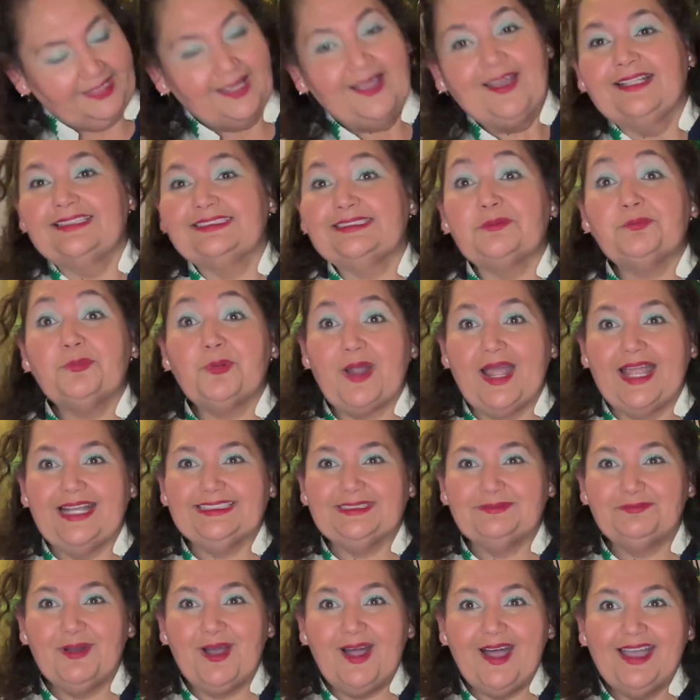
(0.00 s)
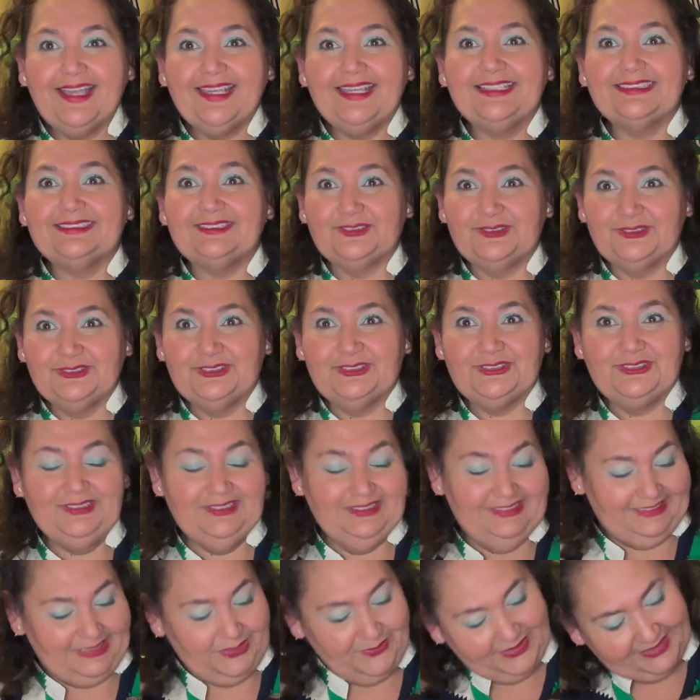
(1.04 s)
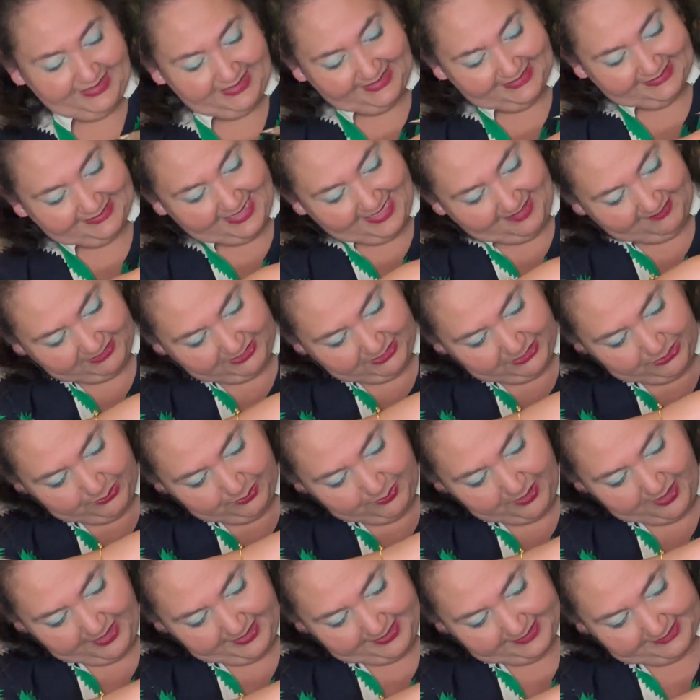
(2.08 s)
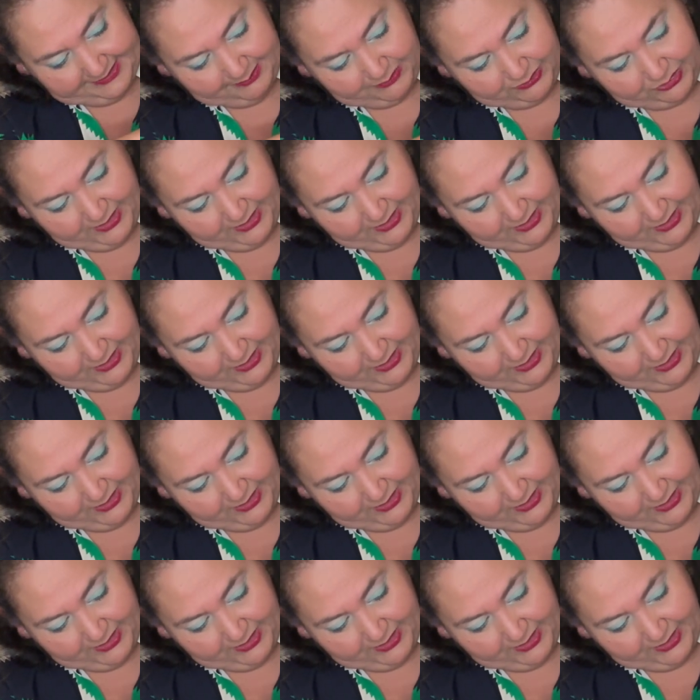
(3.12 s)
Surprise pocket. So it does have two pockets.